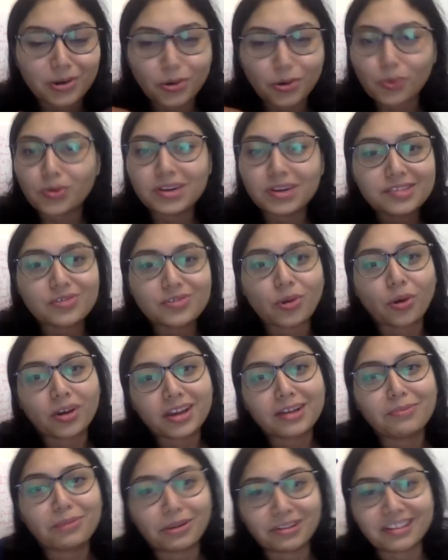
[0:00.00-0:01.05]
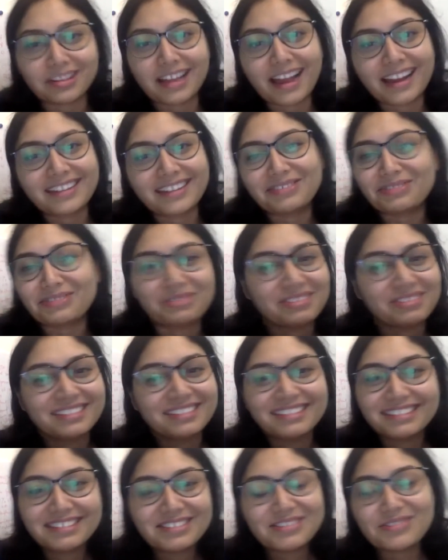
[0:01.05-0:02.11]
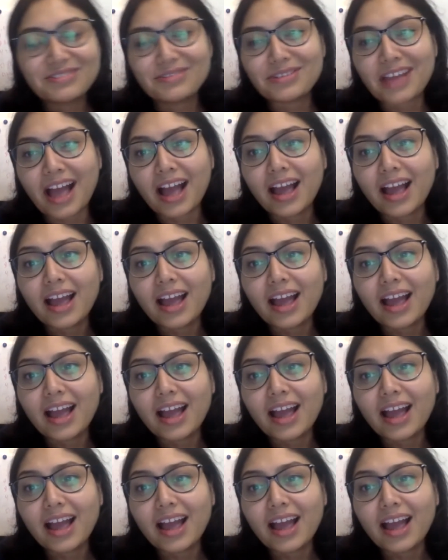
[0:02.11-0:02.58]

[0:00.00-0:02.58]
No one is talking about that. So yeah,